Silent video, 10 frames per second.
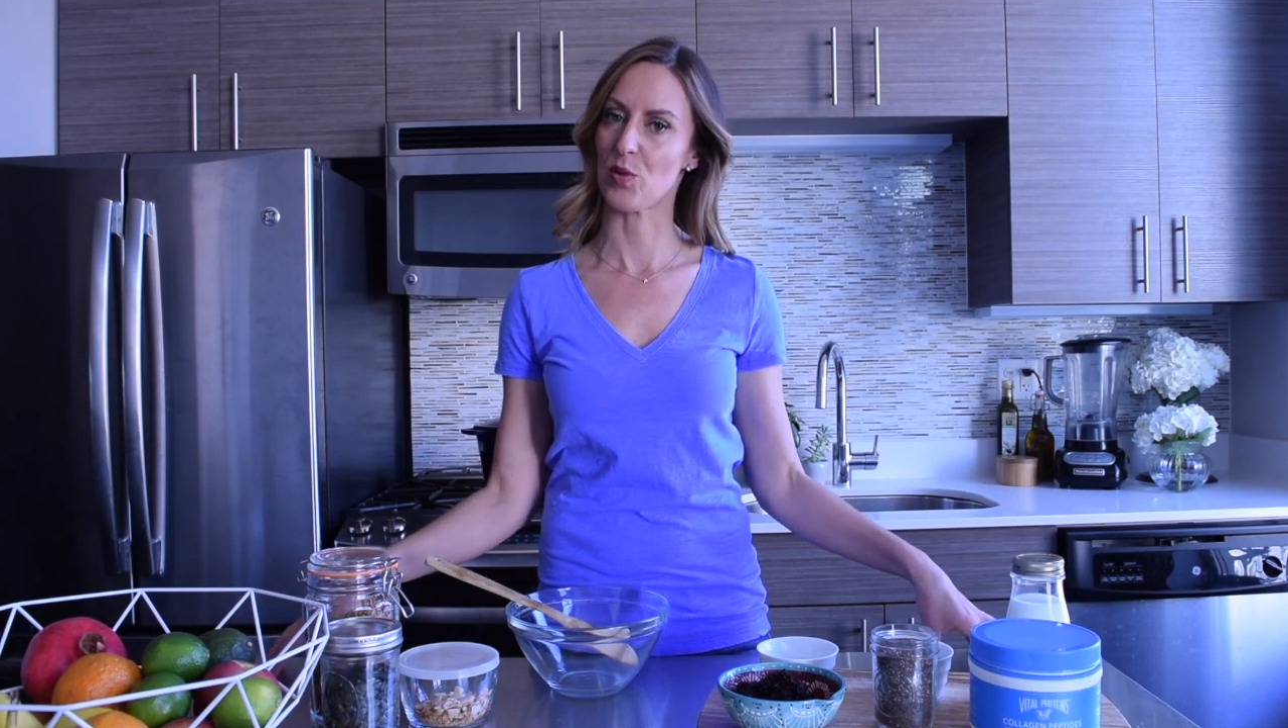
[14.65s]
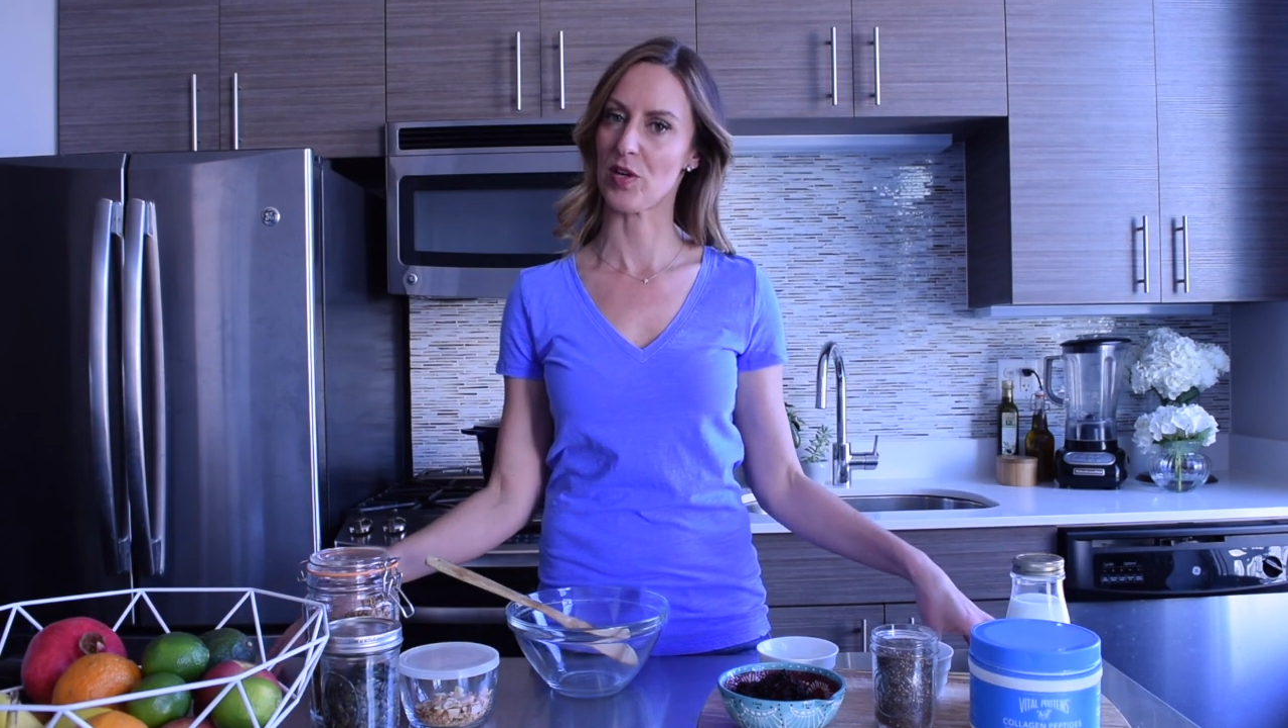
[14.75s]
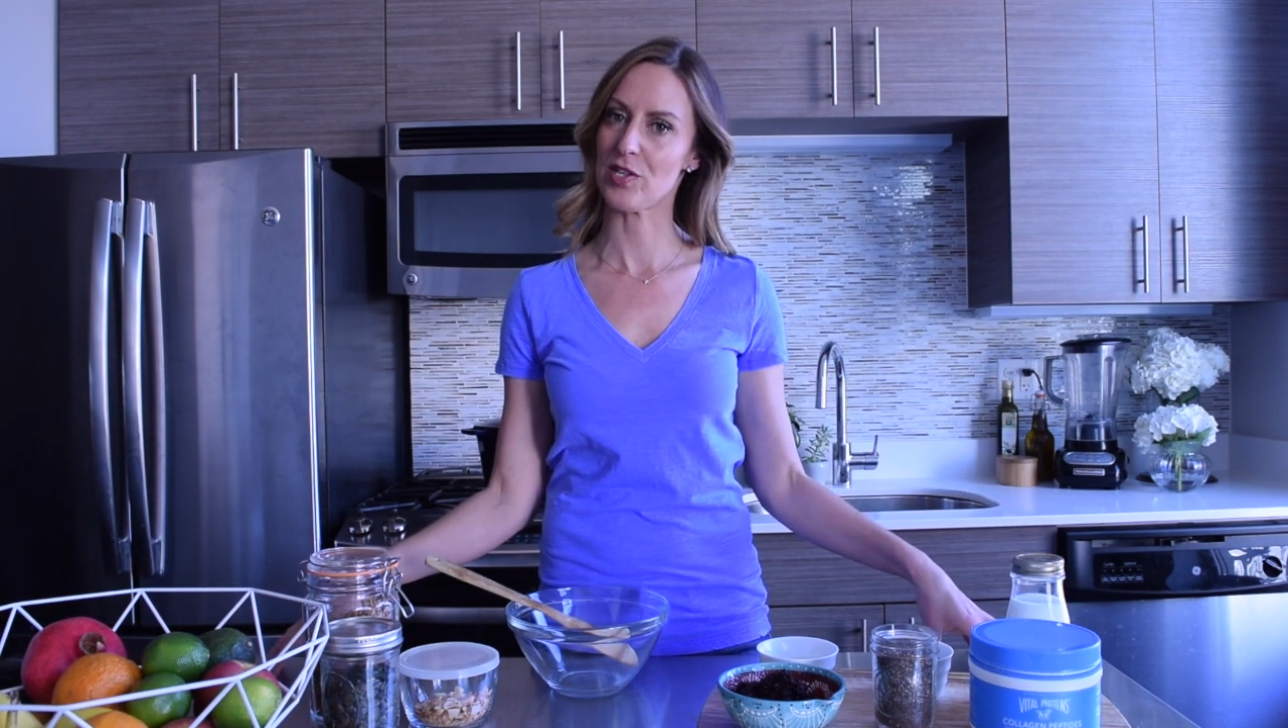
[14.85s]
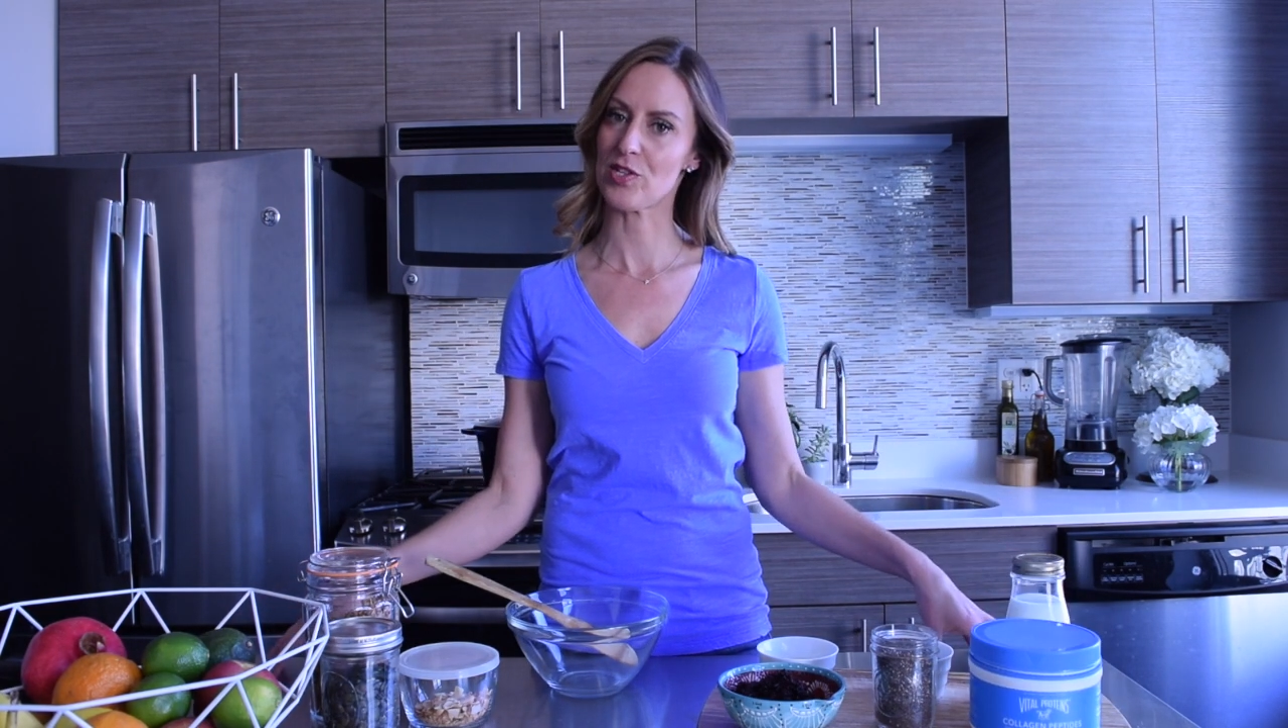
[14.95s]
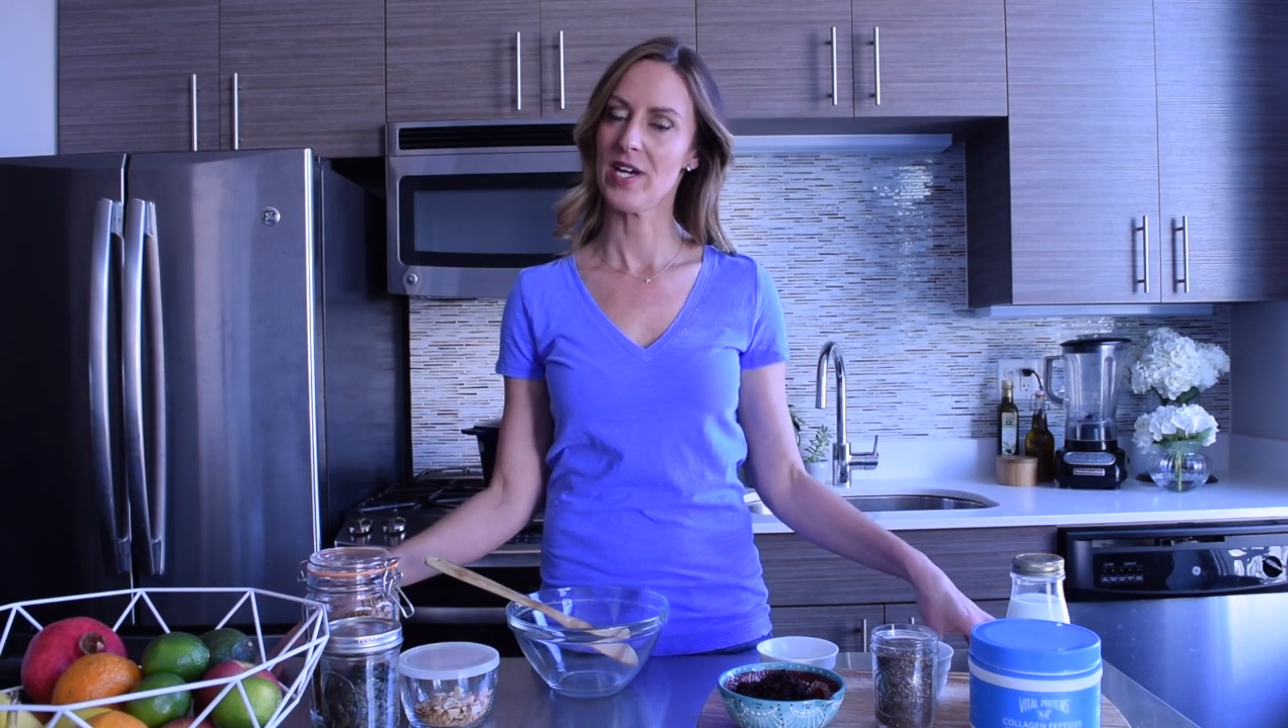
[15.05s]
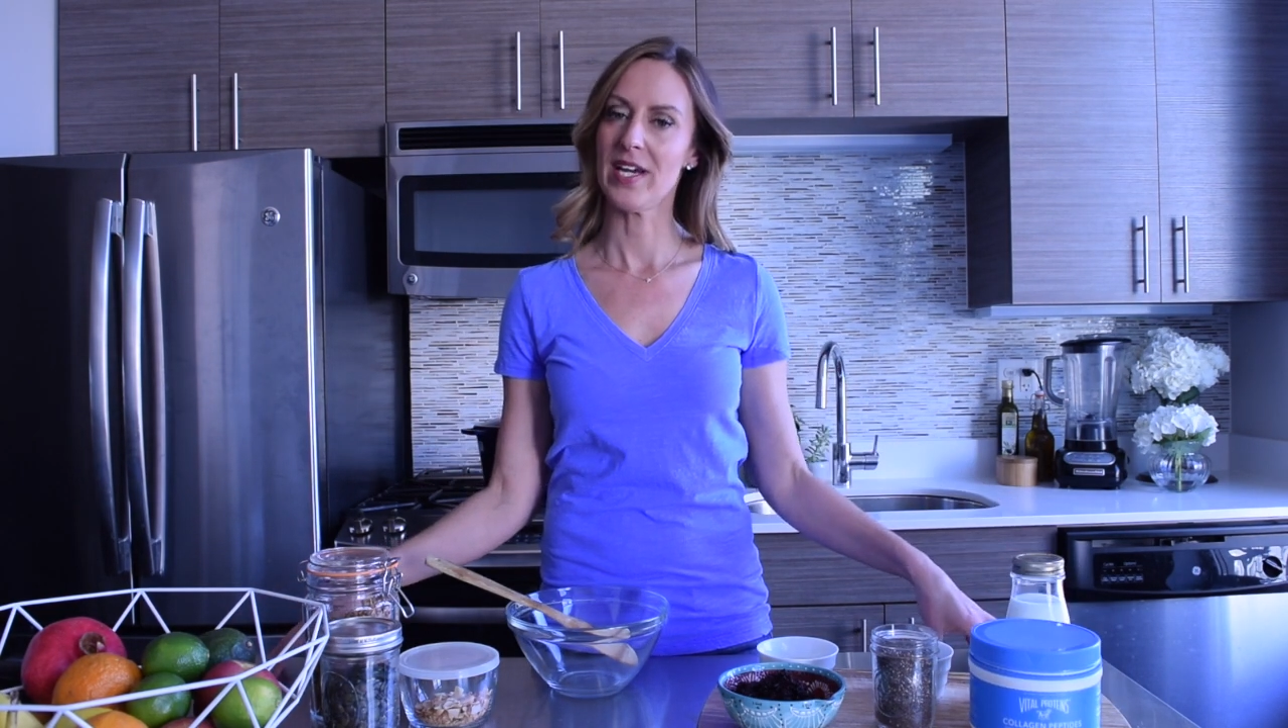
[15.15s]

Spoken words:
porridge.